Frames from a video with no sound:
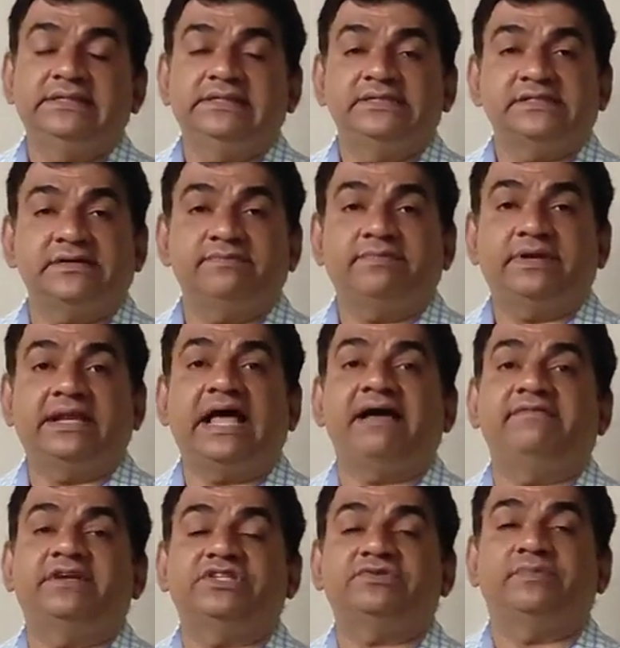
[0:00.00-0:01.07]
simple
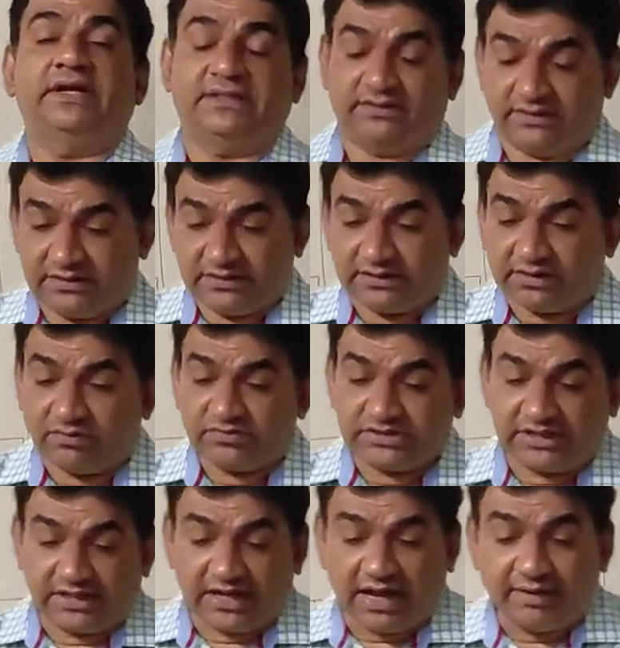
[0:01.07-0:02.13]
average method. Now
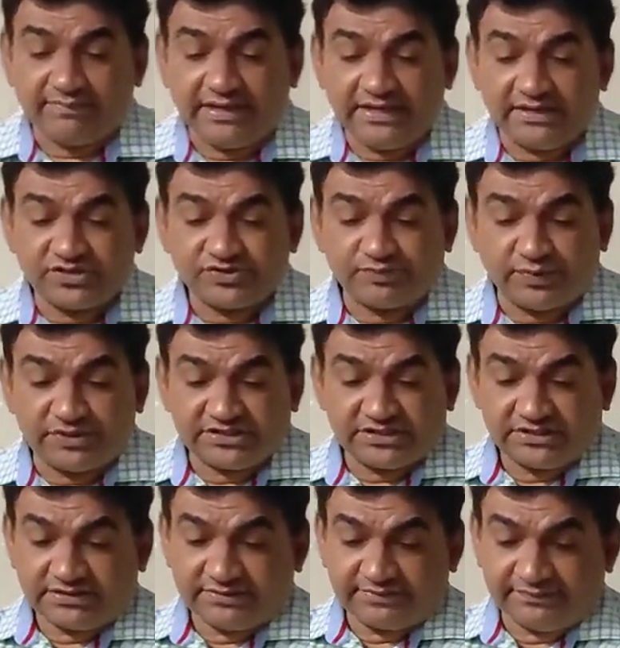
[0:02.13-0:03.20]
see, how many years
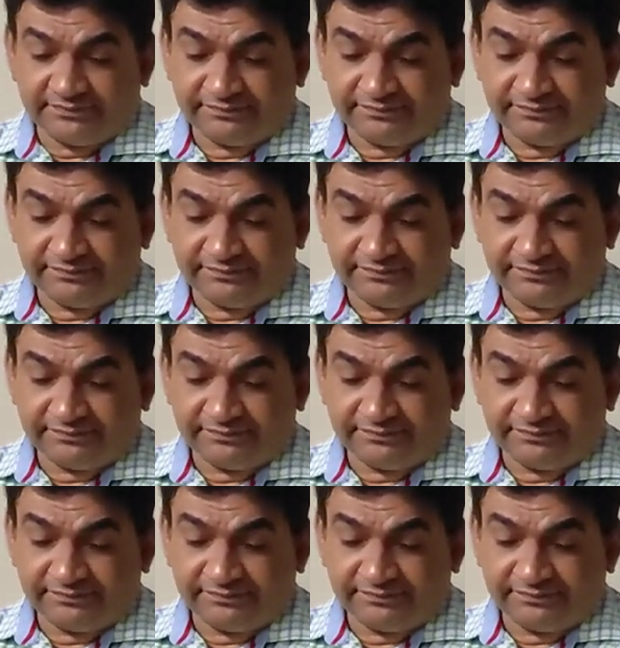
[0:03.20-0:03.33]
purchase?